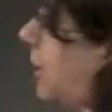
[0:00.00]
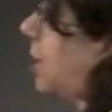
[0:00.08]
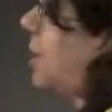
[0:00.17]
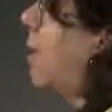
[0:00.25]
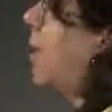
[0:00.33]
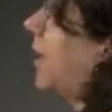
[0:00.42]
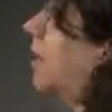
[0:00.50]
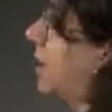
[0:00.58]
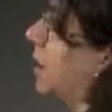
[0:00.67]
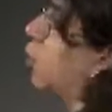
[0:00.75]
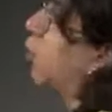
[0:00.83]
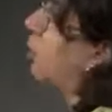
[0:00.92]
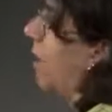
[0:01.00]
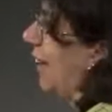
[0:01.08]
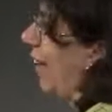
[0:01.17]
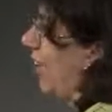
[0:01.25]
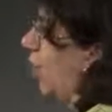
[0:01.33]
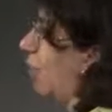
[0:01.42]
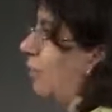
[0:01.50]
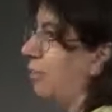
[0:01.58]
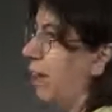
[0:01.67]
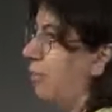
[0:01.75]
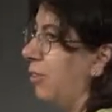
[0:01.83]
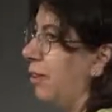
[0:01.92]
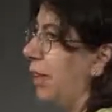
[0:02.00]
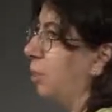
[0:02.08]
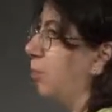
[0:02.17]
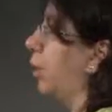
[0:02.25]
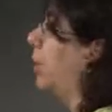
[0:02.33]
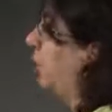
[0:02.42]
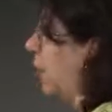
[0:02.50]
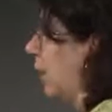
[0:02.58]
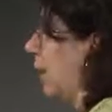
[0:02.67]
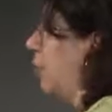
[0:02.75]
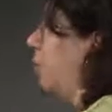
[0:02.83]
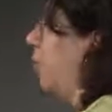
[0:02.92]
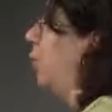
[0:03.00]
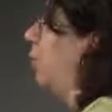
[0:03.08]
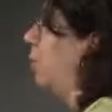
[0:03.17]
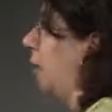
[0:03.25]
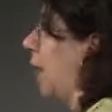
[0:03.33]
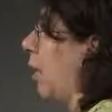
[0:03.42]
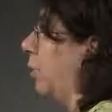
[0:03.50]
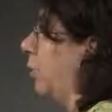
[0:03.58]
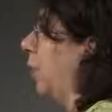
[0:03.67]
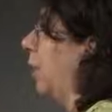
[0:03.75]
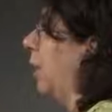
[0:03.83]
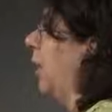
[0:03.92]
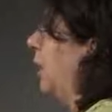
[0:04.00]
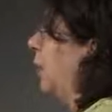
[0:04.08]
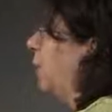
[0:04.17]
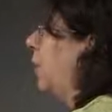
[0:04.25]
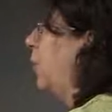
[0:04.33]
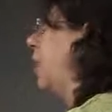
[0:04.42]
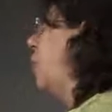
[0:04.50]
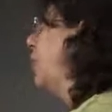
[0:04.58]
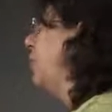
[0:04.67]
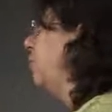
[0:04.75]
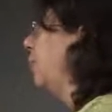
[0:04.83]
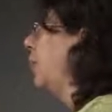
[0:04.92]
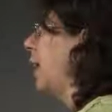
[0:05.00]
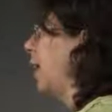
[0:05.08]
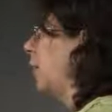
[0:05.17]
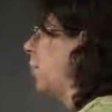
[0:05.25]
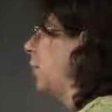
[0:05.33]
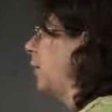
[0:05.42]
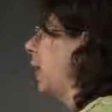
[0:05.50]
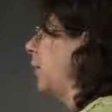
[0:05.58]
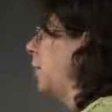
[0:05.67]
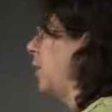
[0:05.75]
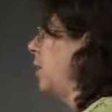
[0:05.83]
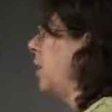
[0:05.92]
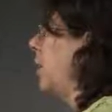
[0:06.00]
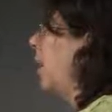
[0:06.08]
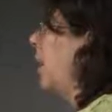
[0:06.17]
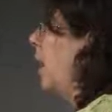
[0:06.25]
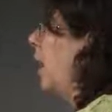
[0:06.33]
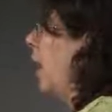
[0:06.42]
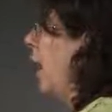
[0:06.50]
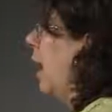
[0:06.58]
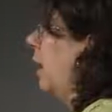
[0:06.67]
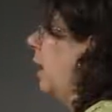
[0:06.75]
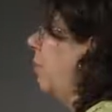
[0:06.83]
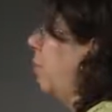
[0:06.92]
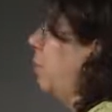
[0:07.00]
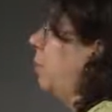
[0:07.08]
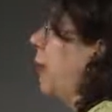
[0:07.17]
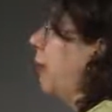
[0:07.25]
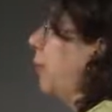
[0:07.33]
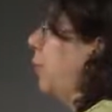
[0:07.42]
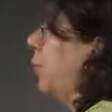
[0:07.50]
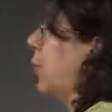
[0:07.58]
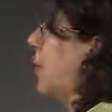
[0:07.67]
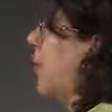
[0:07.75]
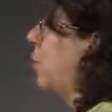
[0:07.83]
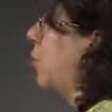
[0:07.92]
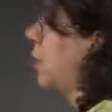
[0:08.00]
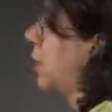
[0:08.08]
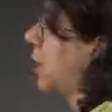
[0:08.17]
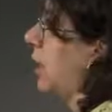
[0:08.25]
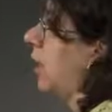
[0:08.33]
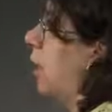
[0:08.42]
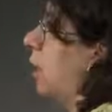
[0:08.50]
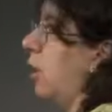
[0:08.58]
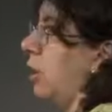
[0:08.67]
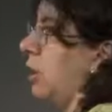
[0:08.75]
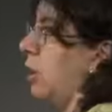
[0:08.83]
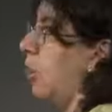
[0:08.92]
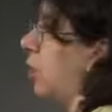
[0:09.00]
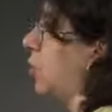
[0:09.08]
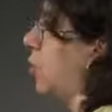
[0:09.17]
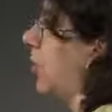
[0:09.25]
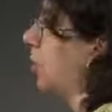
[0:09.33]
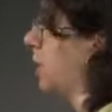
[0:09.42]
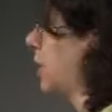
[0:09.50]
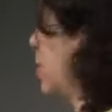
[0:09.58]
a typical discriminator. Given the input, you can compute the output but you cannot invert that computation. Uh, if we make different assumptions here on the structure of this